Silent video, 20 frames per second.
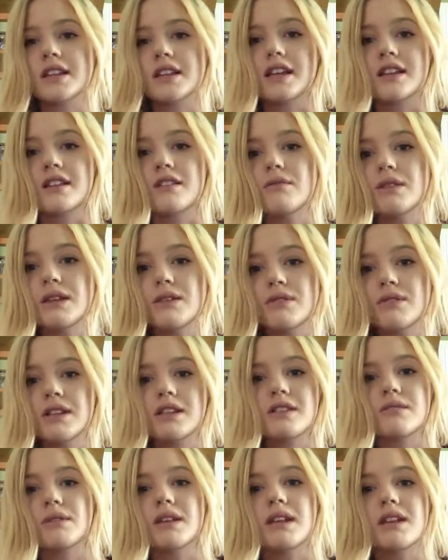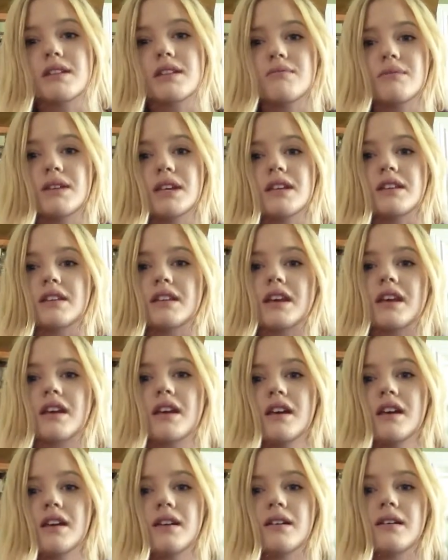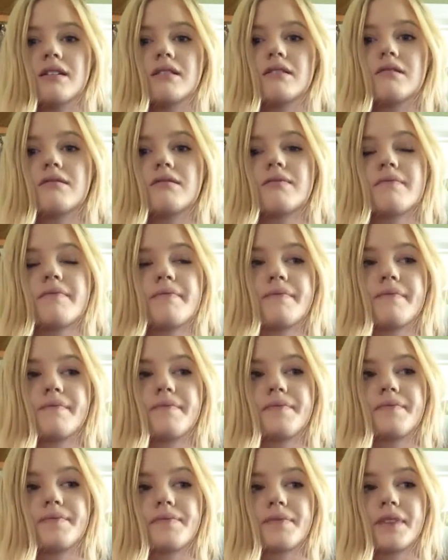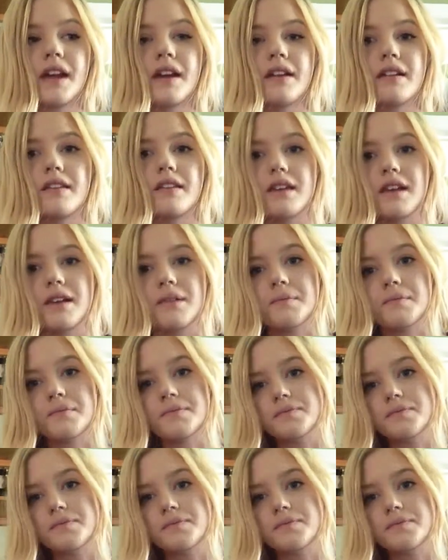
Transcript: Like, nobody would explain it to me, and, like, you know, kind of thing.